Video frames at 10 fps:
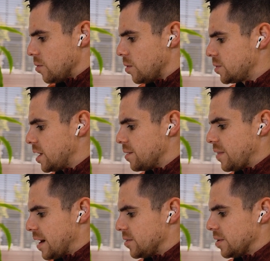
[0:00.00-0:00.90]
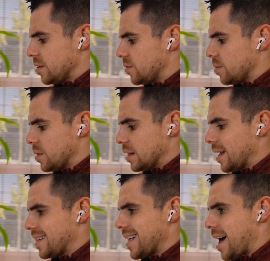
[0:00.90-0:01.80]
What would the advantages of something
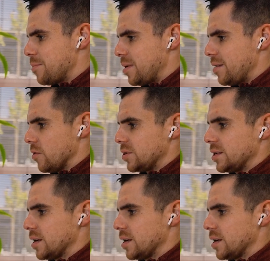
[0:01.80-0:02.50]
like that be versus